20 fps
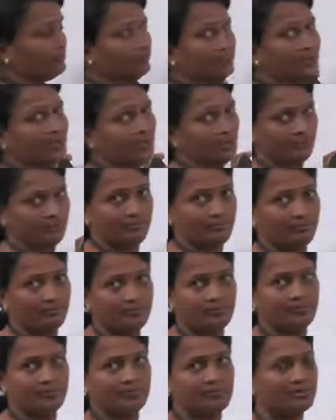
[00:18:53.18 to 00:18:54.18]
full.
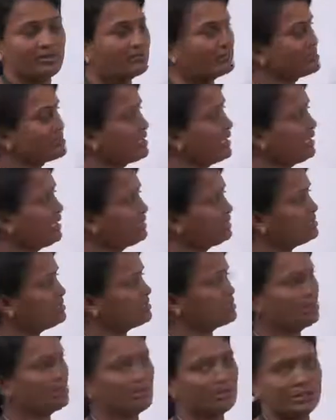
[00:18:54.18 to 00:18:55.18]
If stack
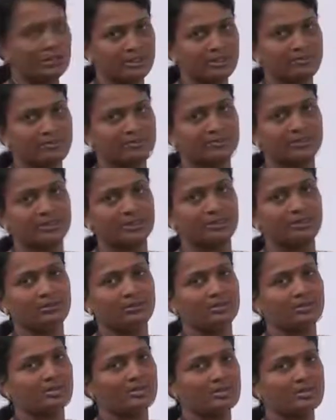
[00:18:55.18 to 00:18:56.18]
is already
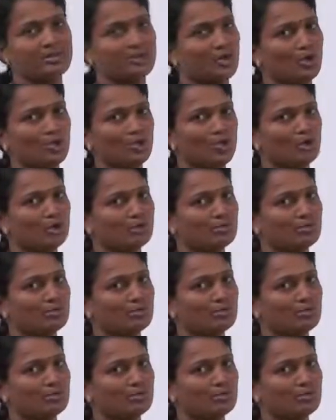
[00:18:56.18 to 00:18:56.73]
full, it is not